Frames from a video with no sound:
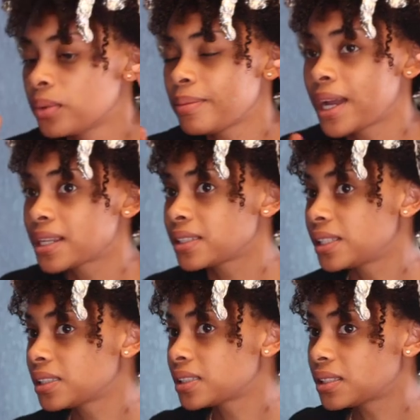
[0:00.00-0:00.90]
we might have to
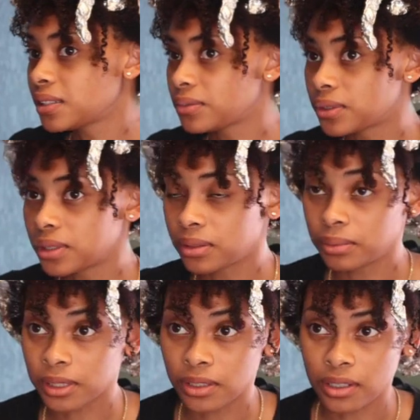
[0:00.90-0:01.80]
let this sit for a
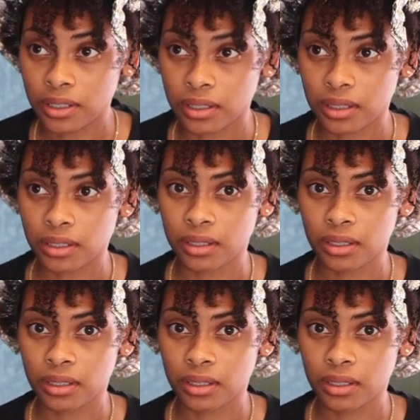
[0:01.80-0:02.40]
little bit longer.